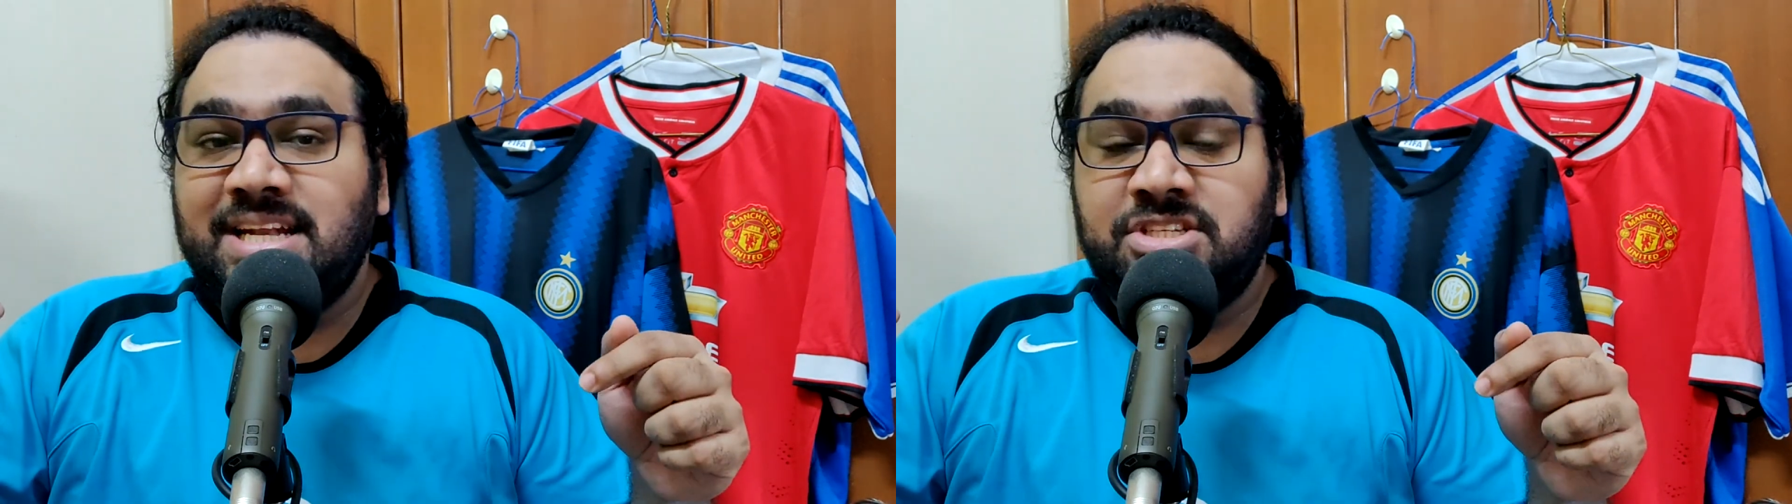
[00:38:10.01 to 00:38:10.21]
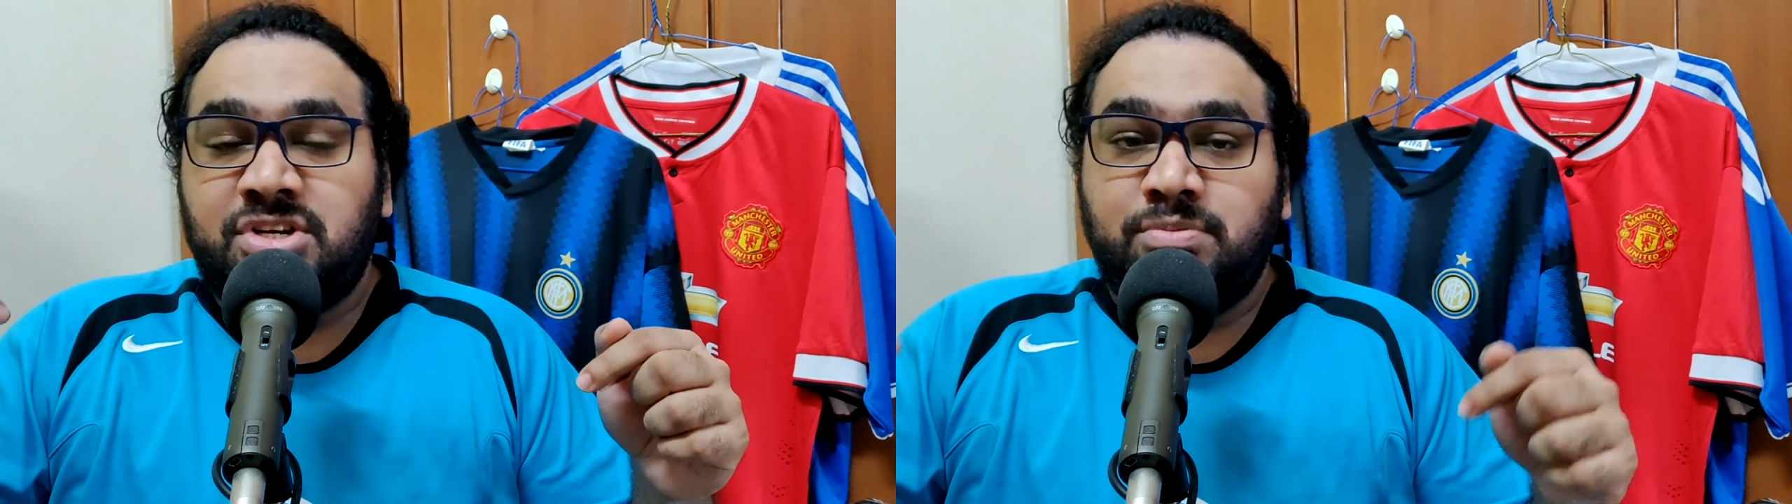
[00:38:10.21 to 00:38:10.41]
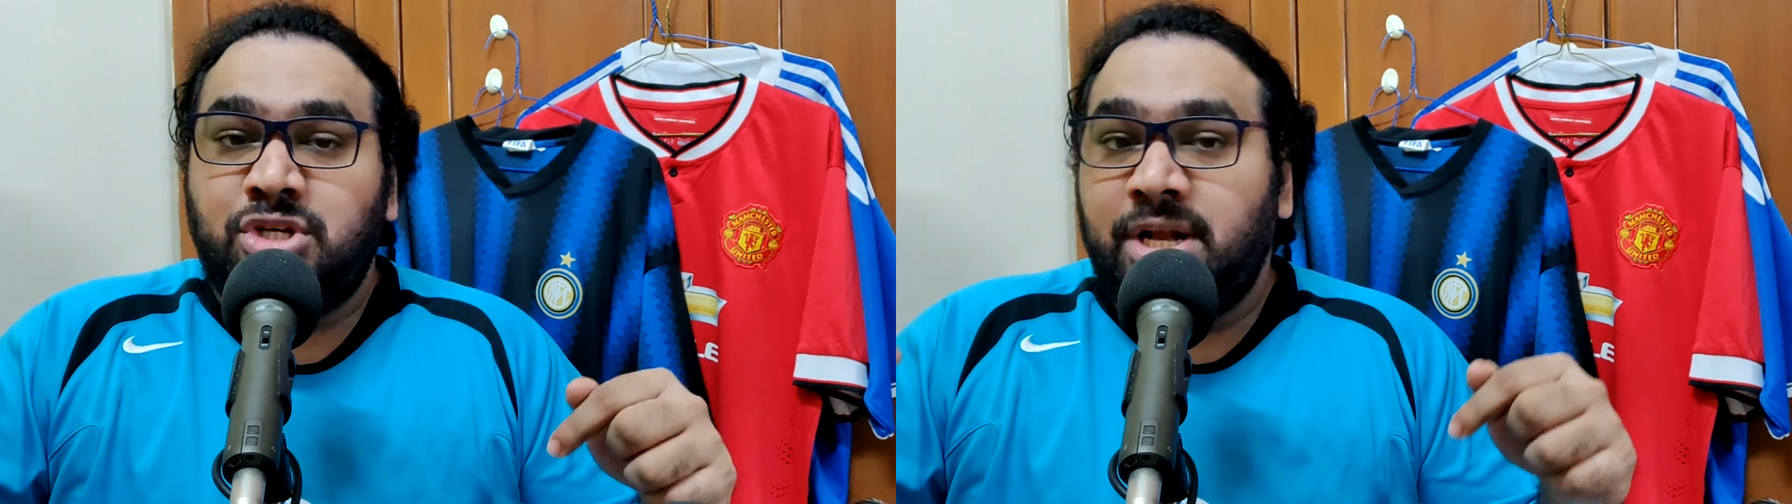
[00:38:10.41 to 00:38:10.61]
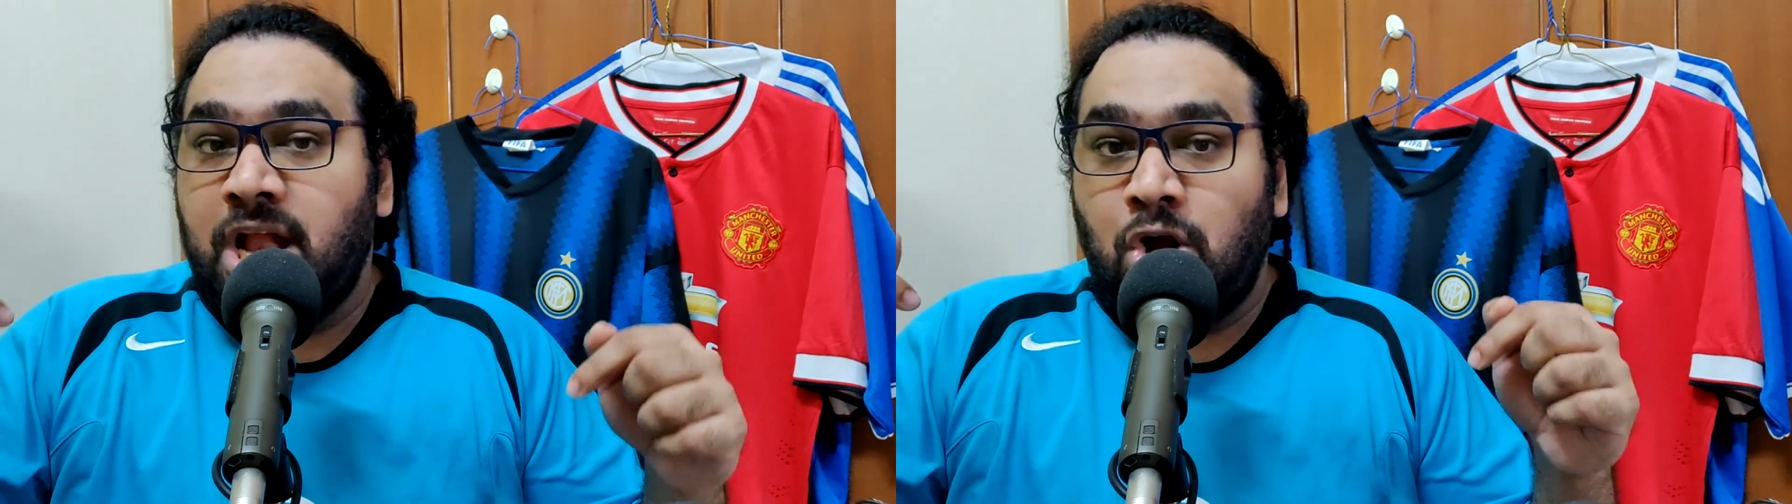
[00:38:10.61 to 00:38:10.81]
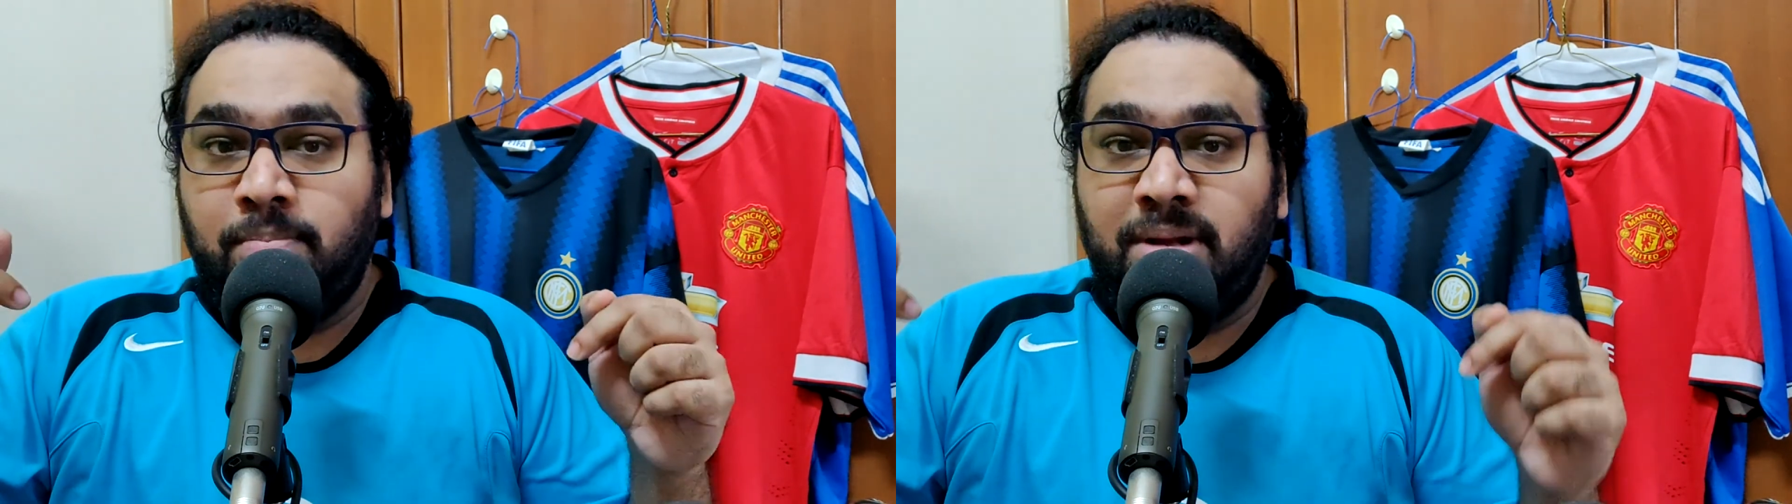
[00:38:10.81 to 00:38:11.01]
description
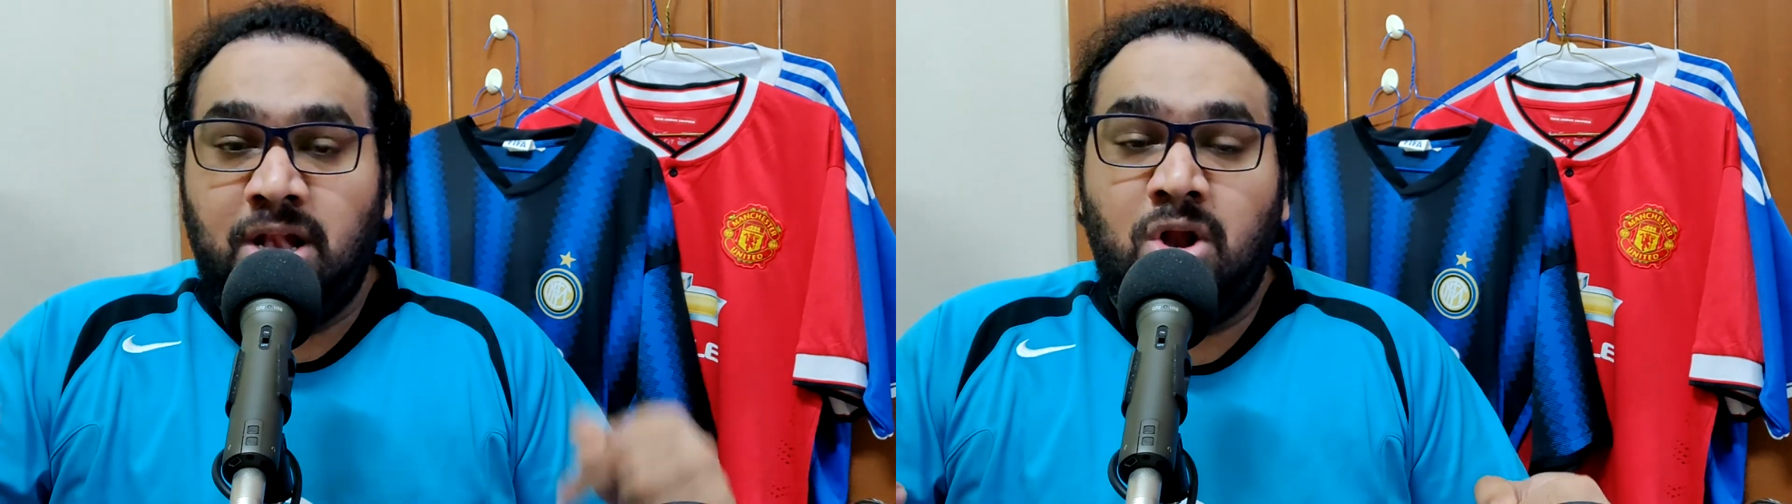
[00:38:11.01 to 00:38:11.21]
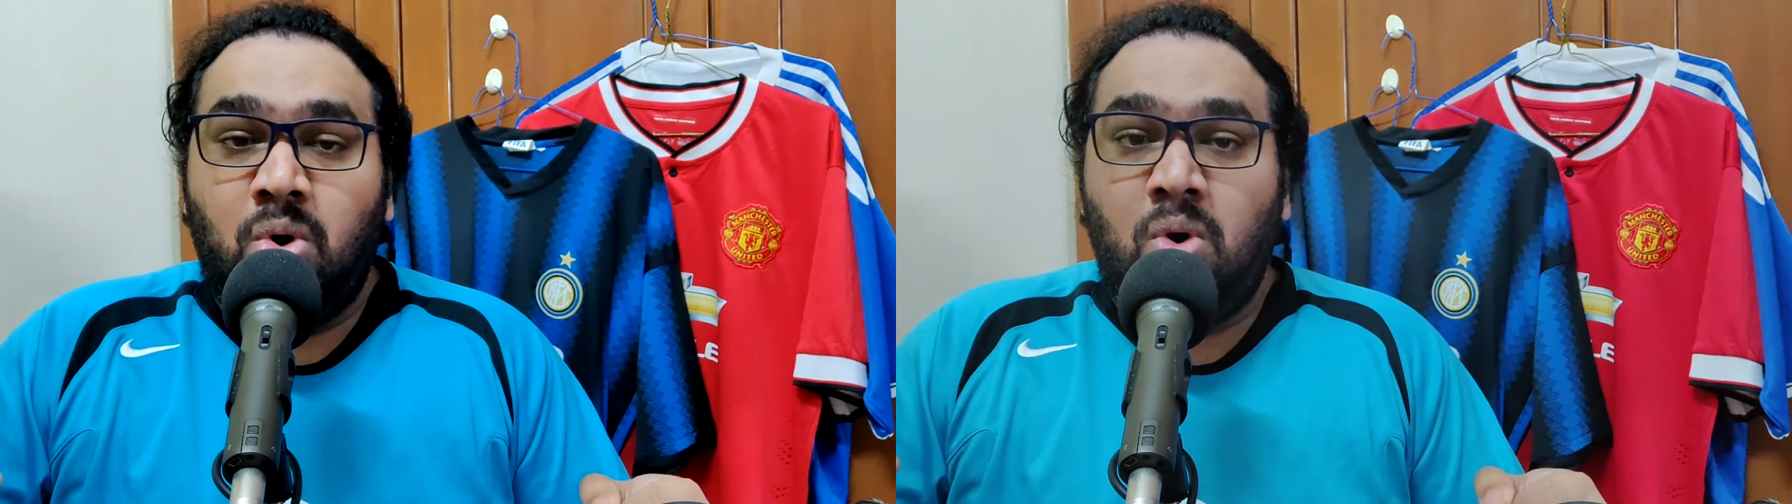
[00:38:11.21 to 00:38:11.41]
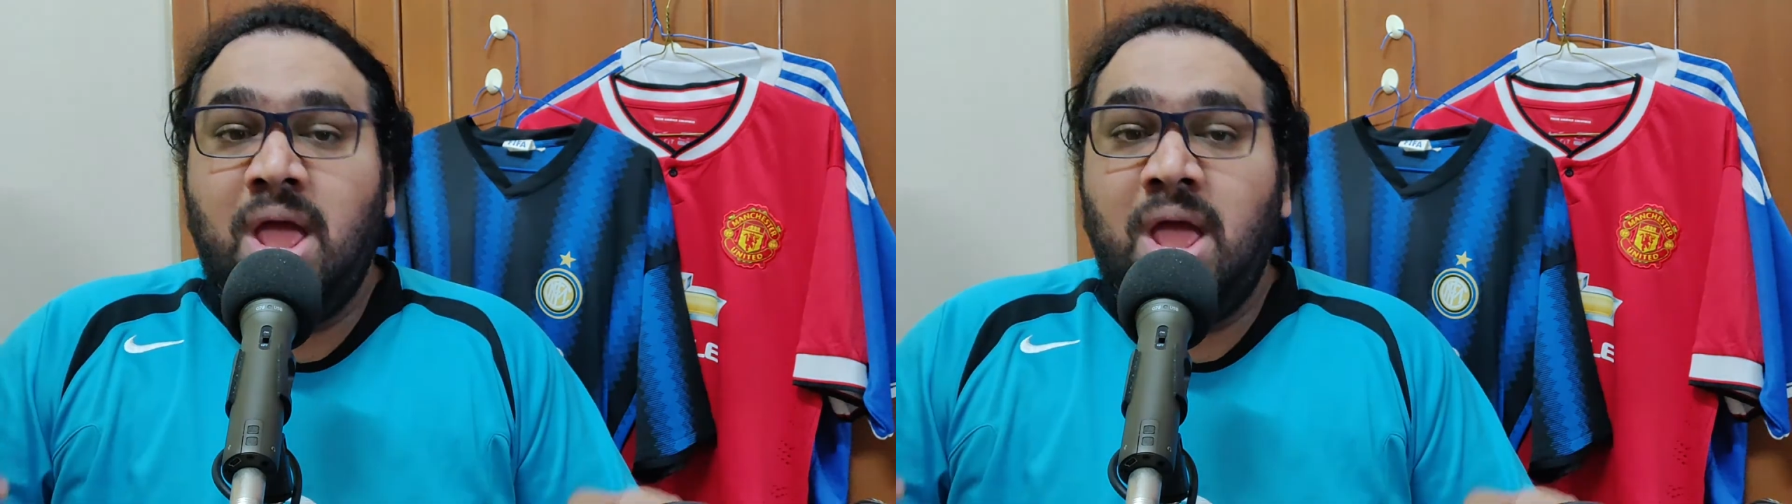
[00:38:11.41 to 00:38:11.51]
down below,